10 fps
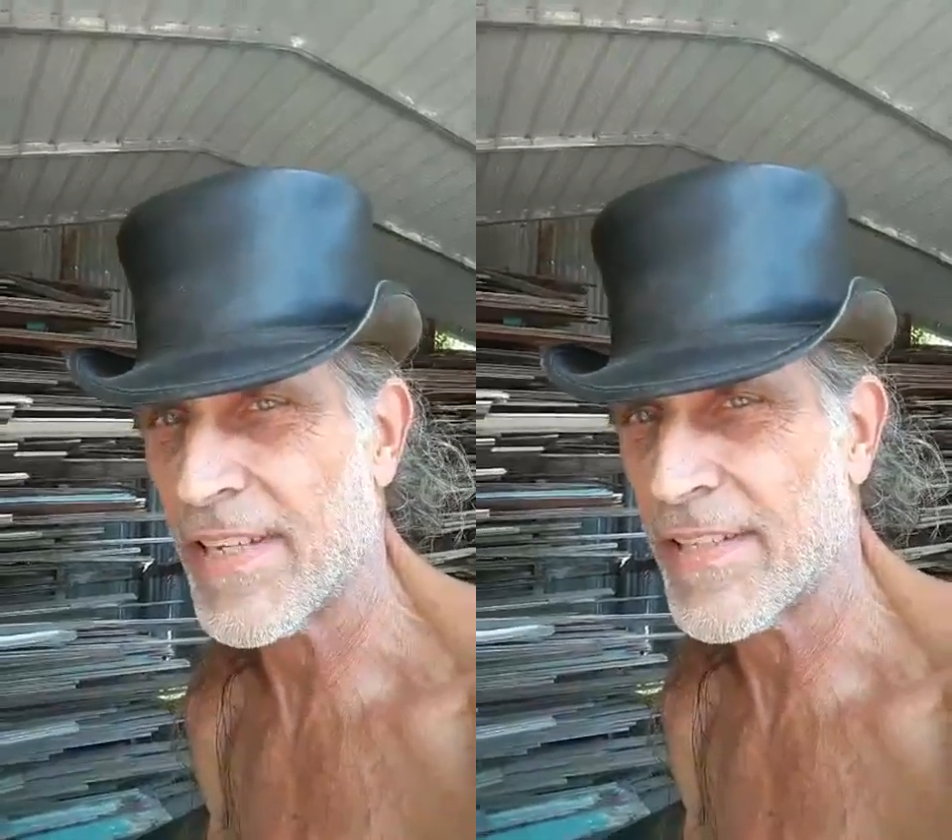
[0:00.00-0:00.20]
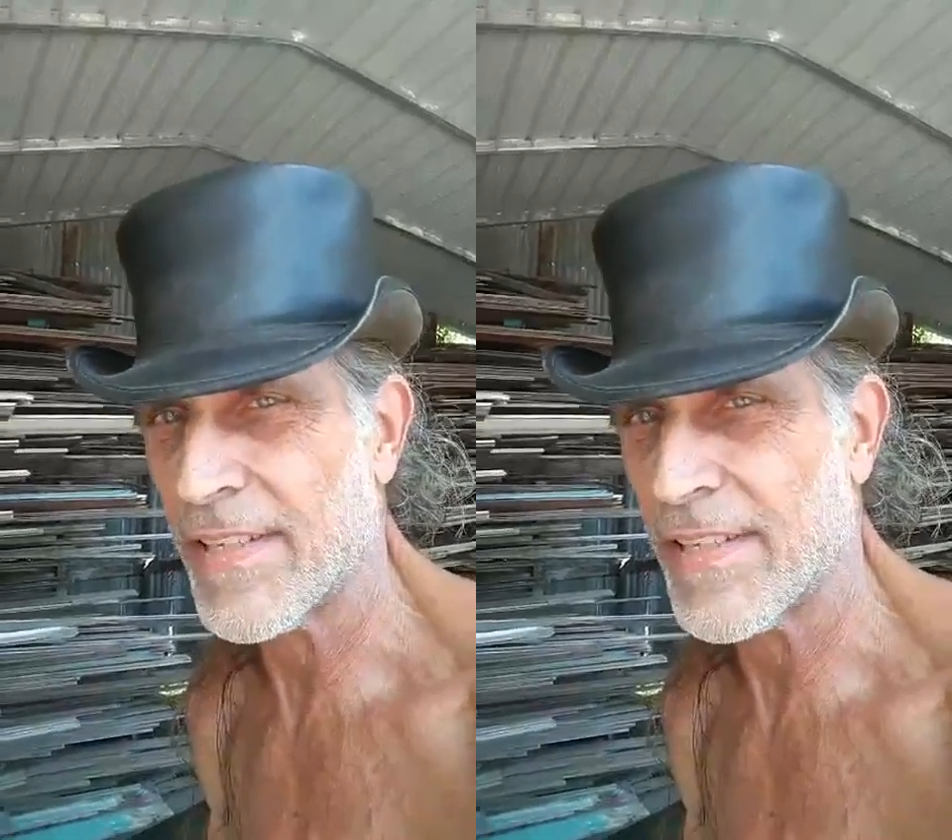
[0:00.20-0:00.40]

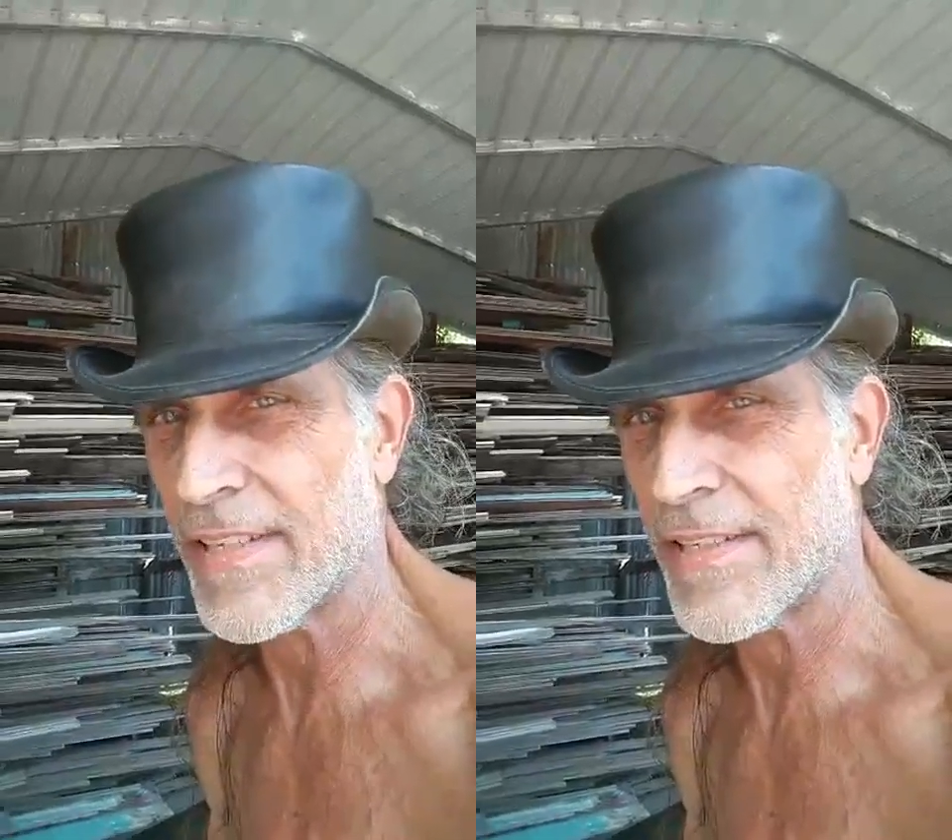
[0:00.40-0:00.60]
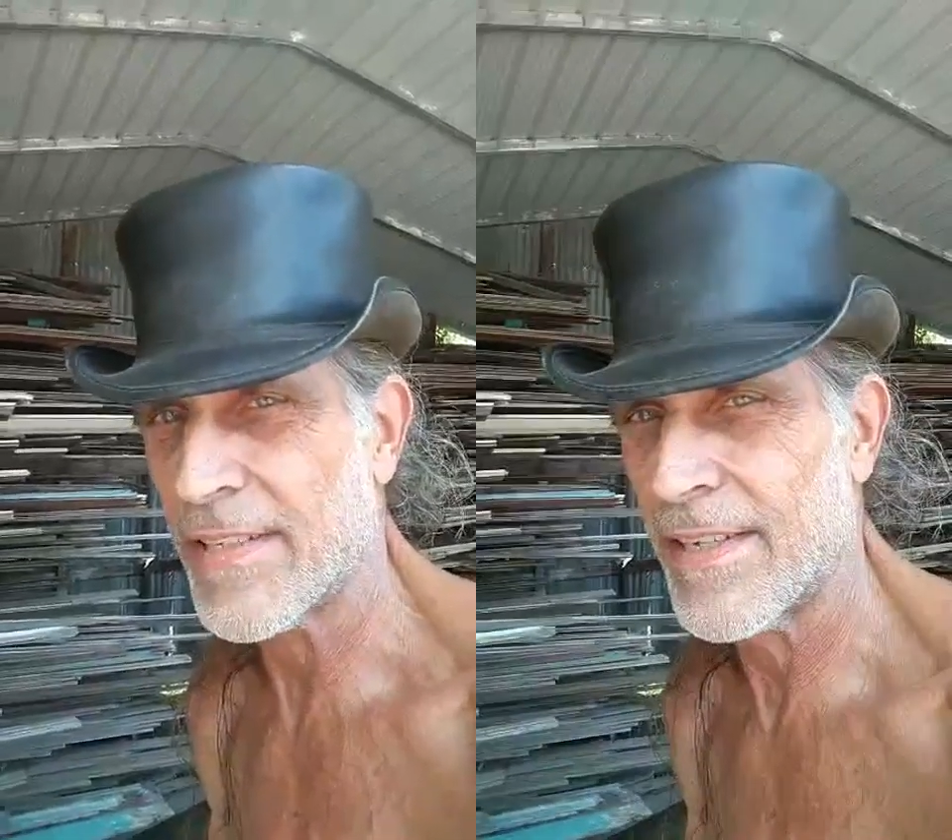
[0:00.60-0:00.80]
this.
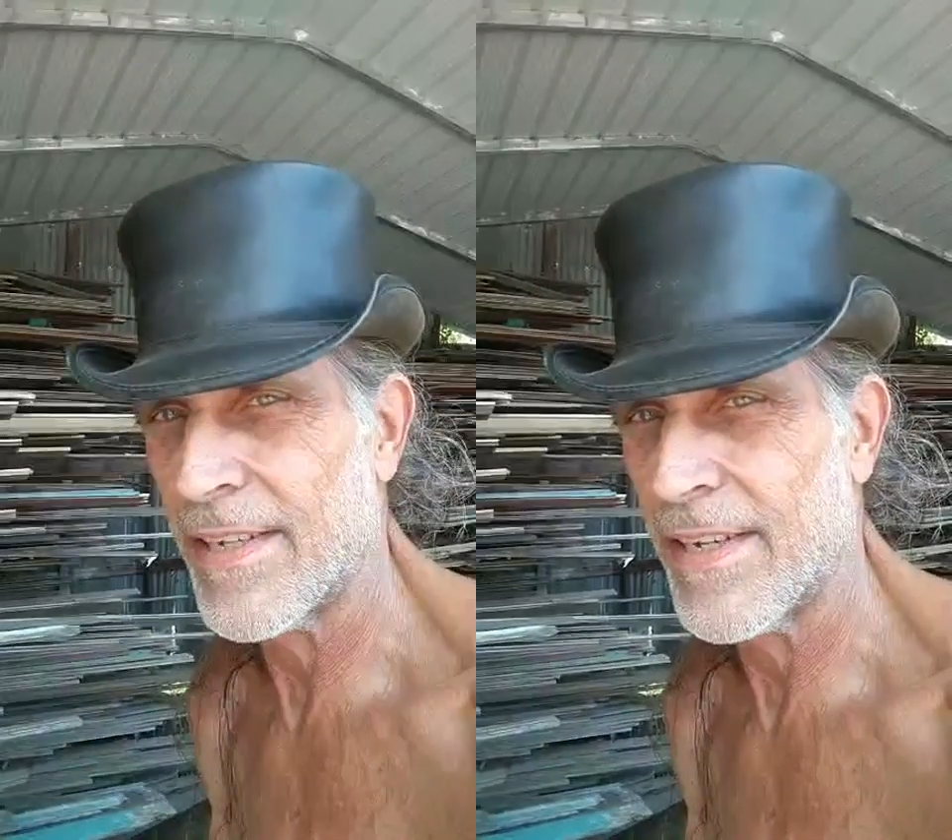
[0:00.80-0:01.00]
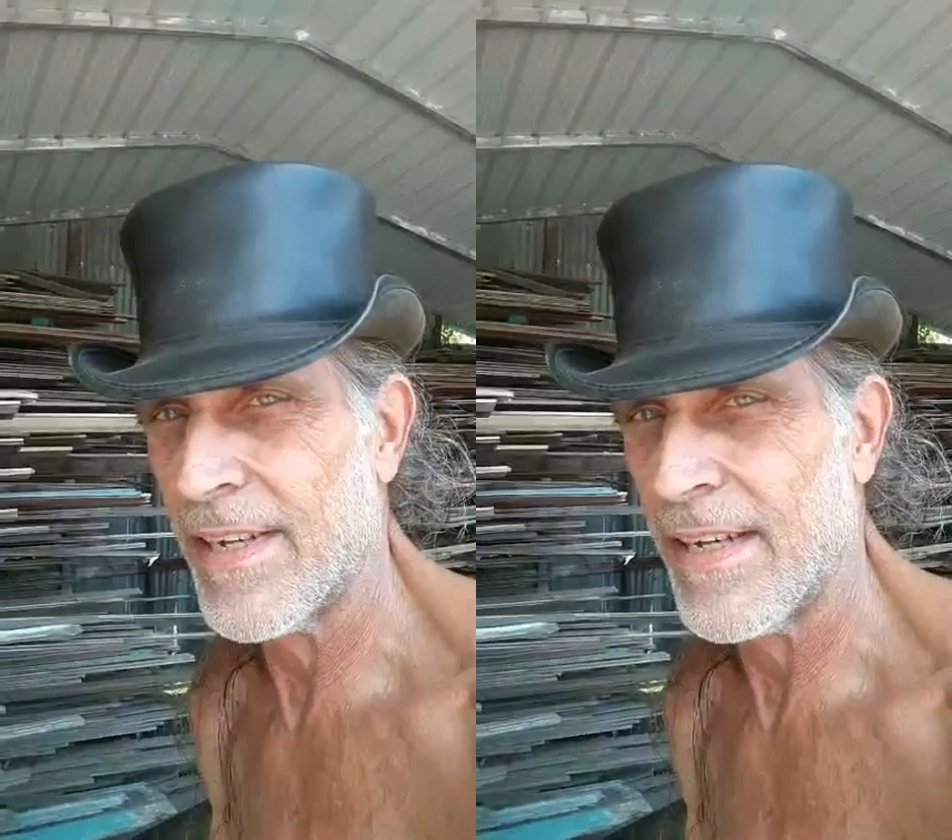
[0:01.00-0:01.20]

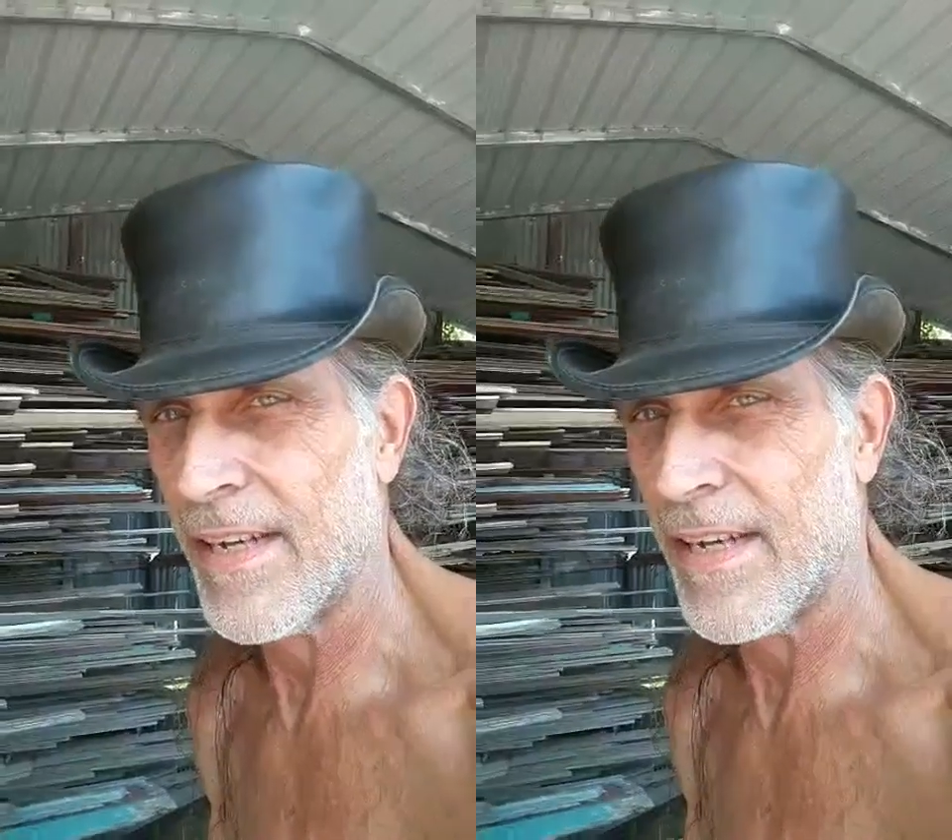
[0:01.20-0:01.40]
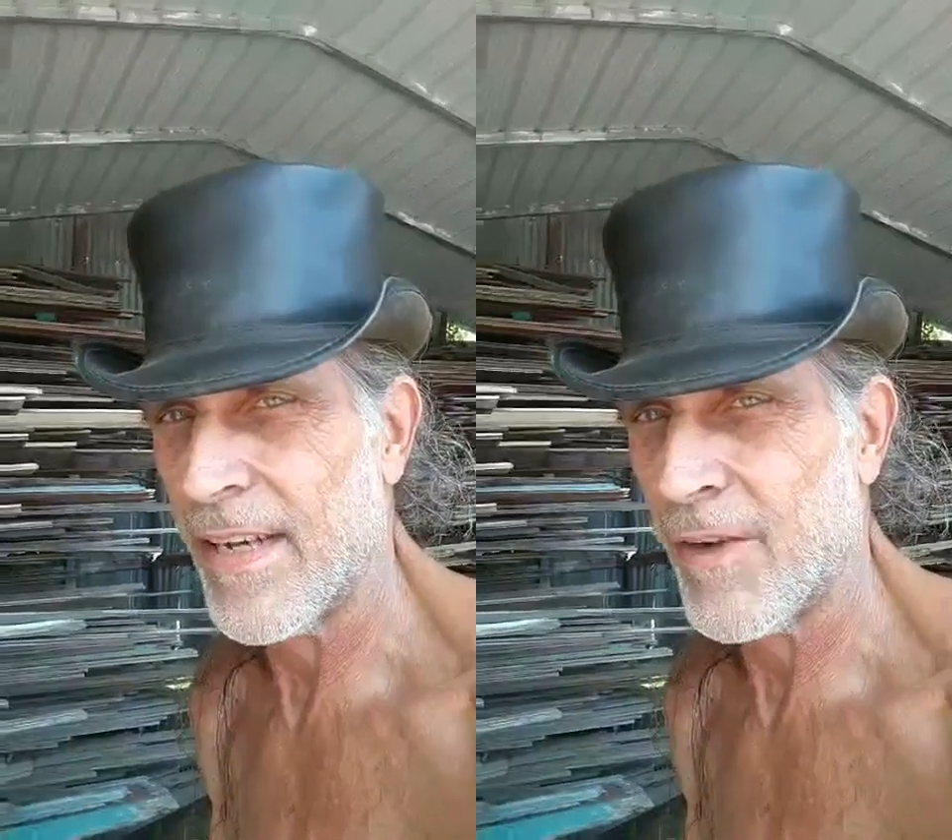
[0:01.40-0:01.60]

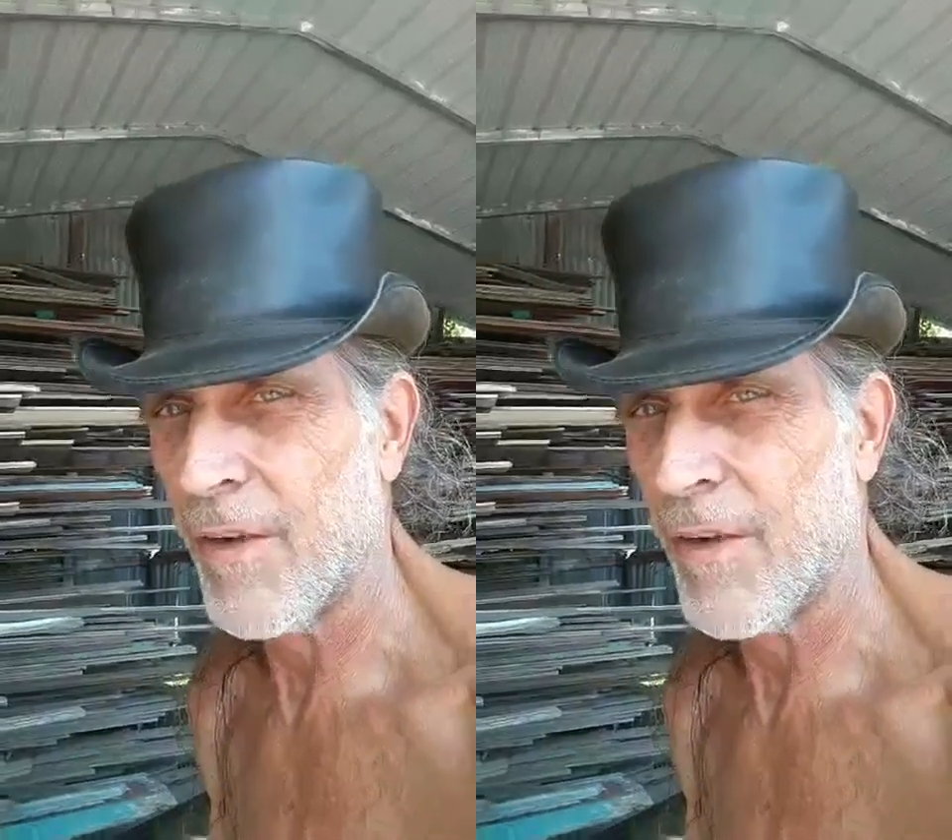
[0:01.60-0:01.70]
Time